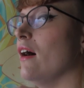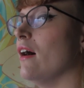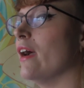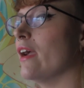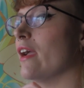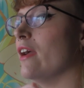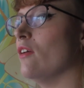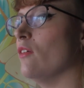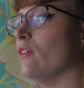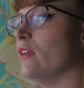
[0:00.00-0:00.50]
I
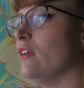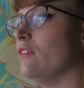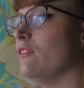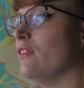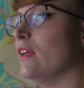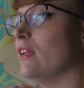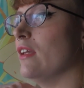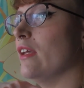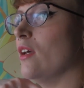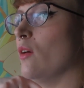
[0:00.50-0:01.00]
could only
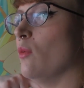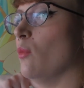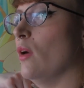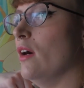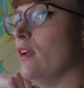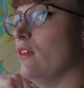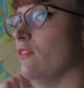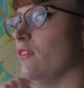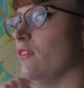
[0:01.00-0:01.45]
fit like one